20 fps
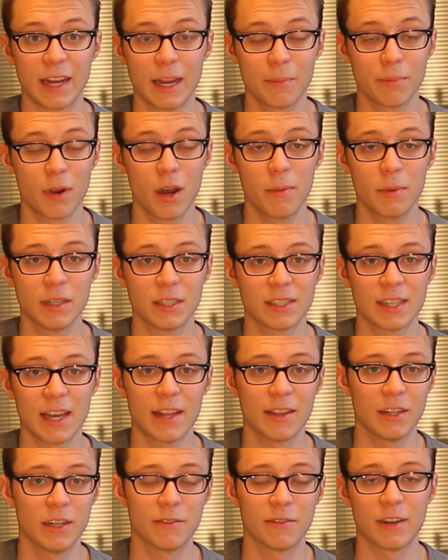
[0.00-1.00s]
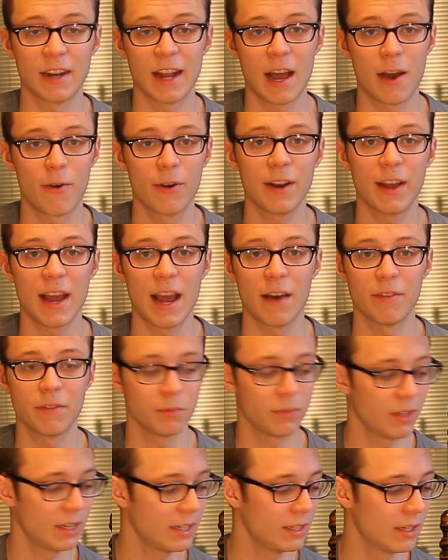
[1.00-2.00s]
I probably sat in there for an hour and a half
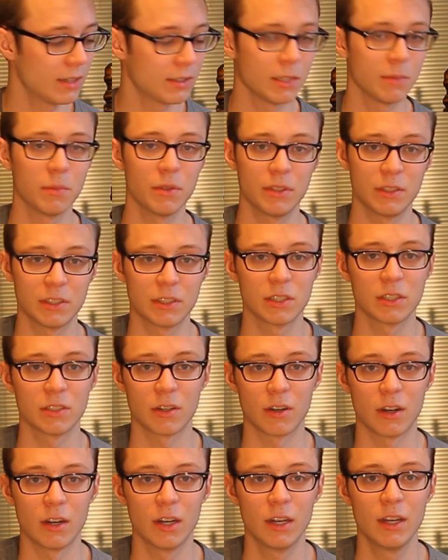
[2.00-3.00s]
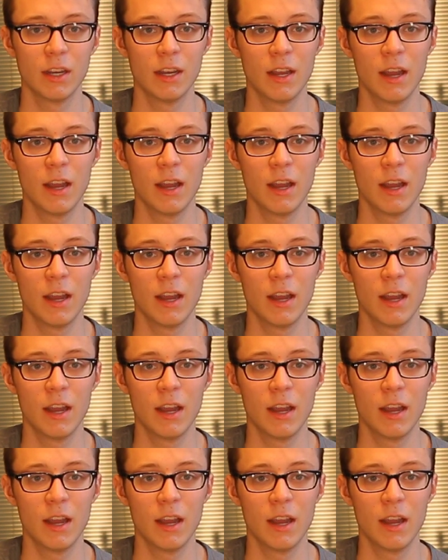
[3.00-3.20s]
and played nothing but this guitar.